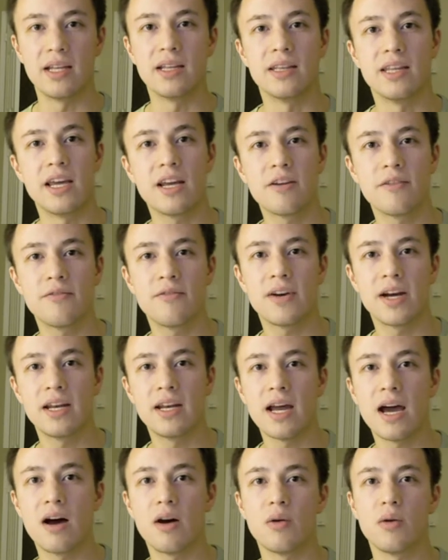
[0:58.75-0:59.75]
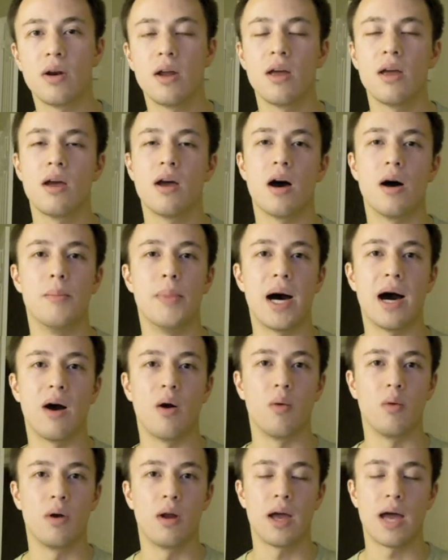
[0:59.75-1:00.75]
they could find out
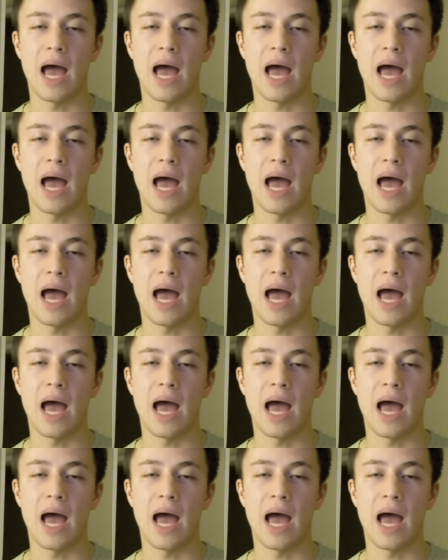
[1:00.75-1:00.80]
about